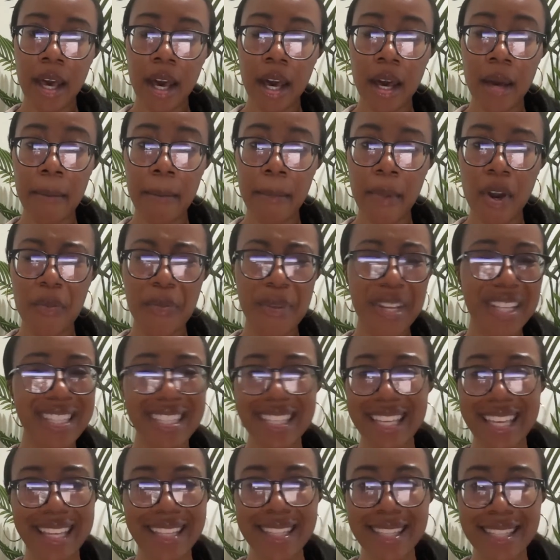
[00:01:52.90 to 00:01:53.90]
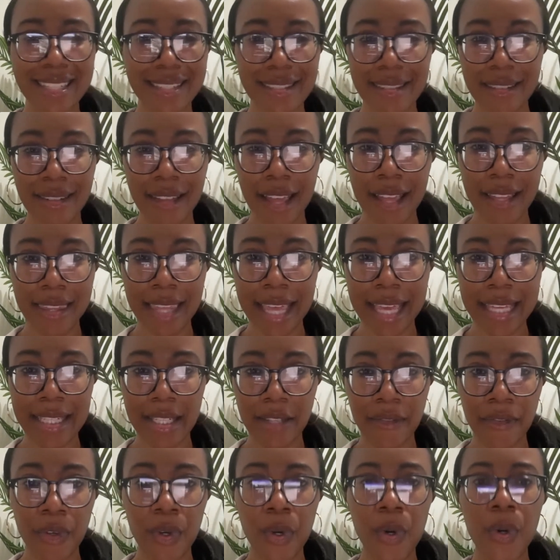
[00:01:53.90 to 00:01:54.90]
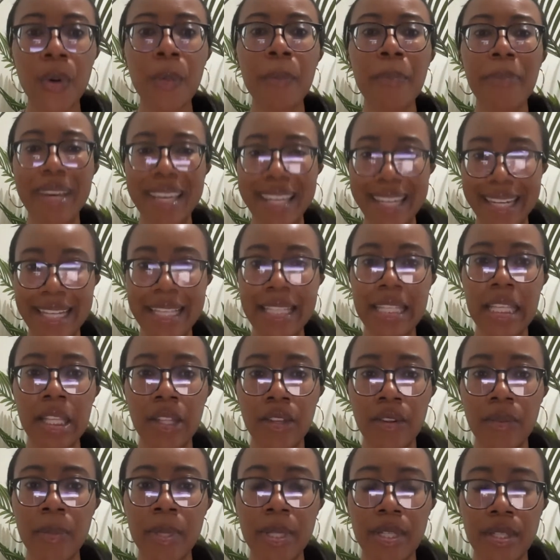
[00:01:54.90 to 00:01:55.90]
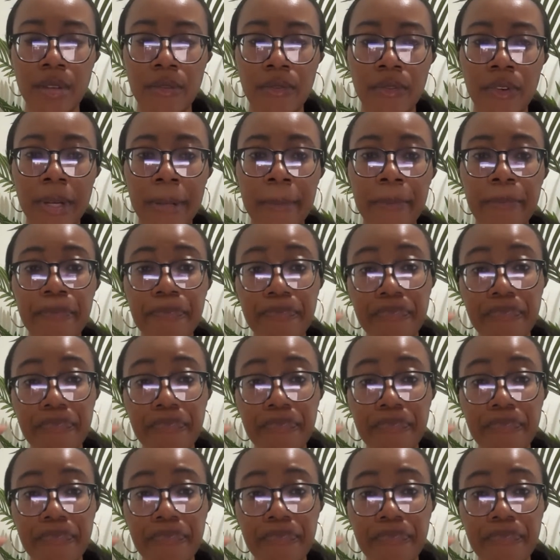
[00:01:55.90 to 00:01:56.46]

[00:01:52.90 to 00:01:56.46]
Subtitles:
moments. It's still not that difficult, but it is a little bit different.